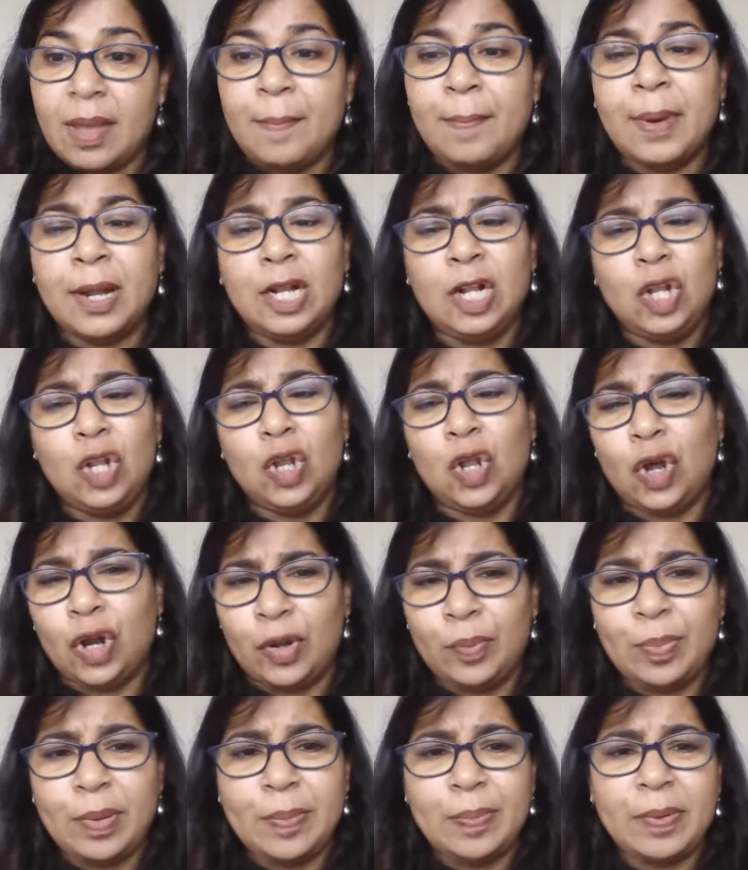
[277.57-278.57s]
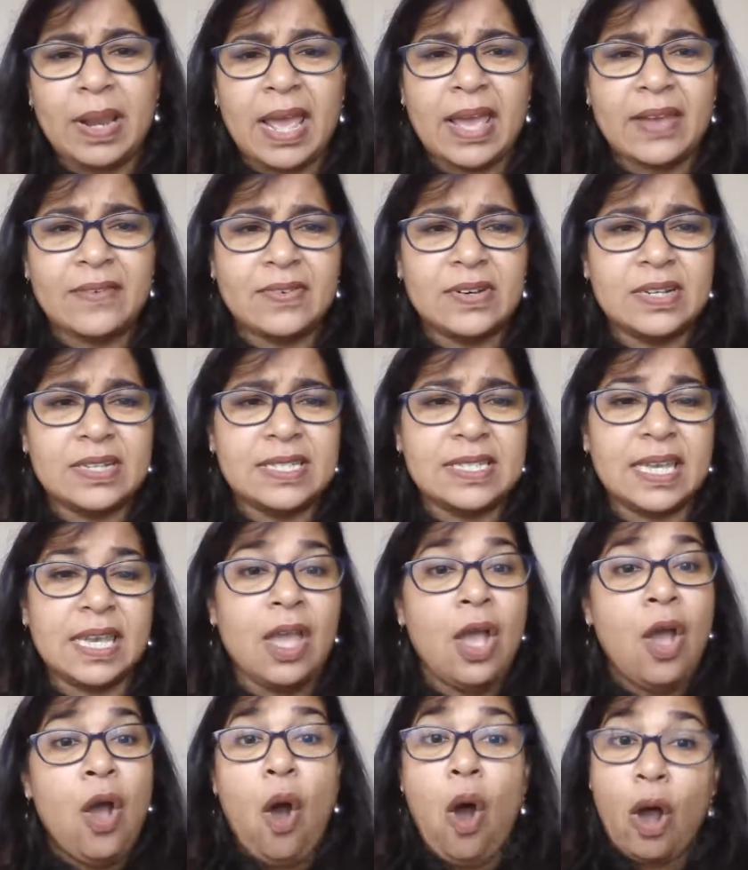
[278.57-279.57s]
But a lot of people I have heard
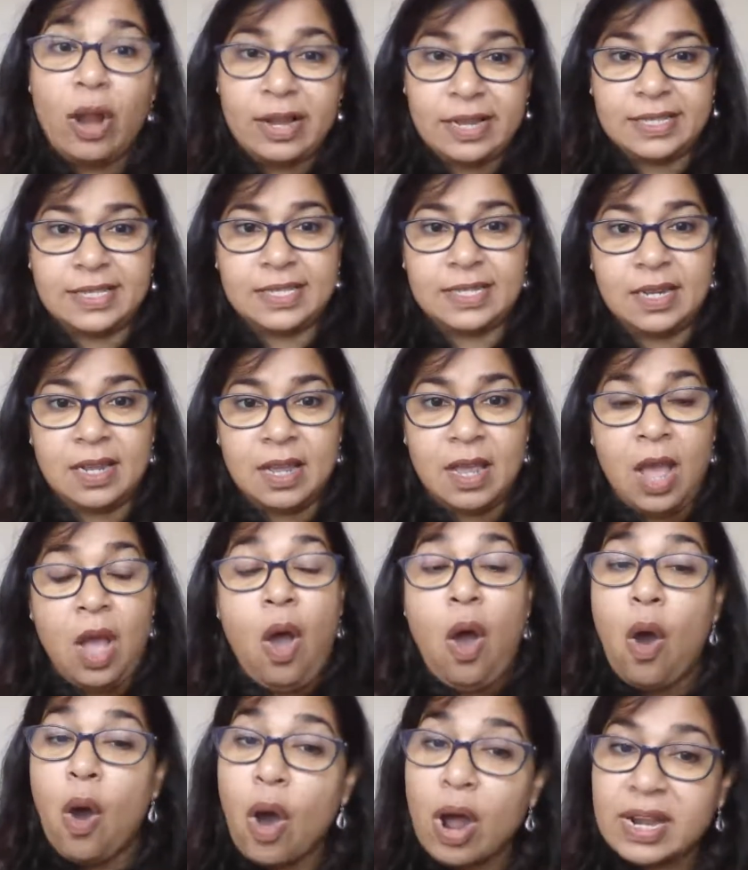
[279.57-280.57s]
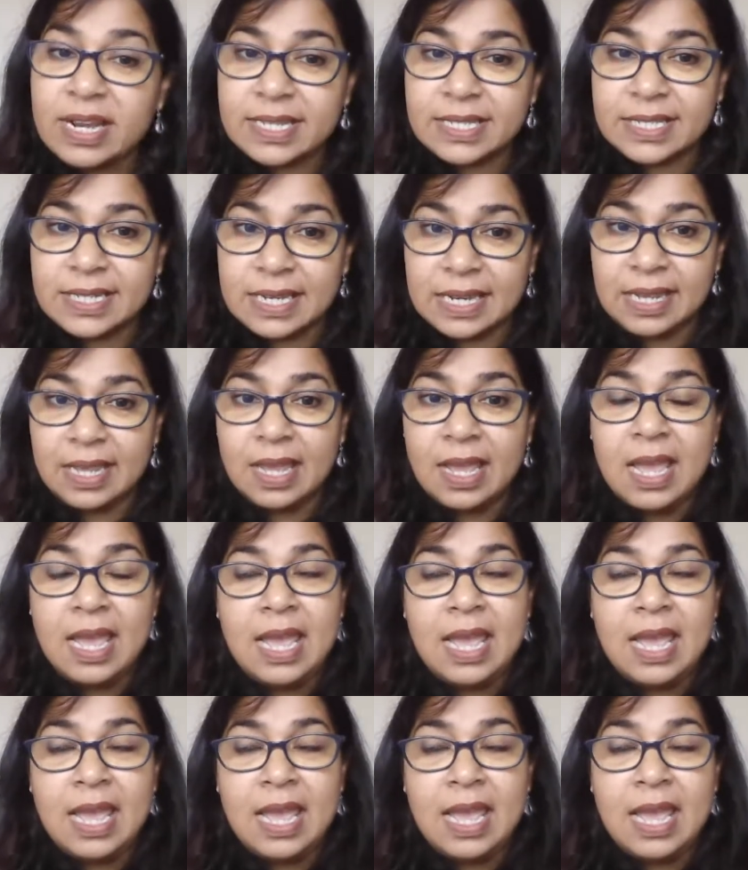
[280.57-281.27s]
say honest, honestly.